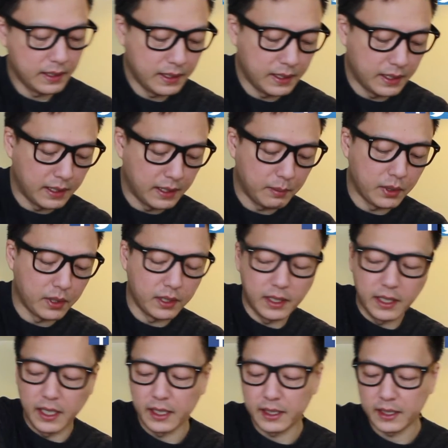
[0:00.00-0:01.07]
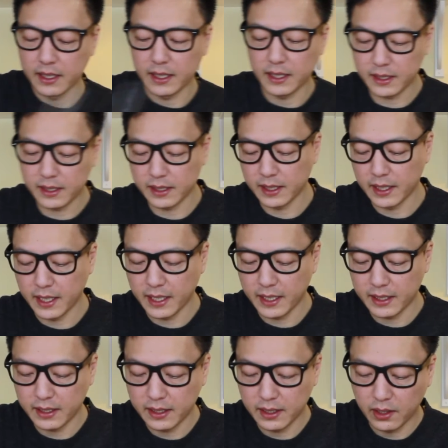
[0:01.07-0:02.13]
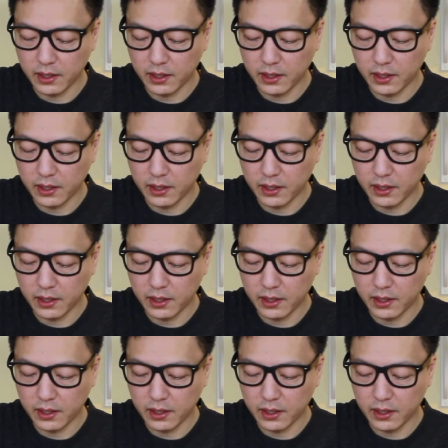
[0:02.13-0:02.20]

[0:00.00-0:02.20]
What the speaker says: I'm going to cut this and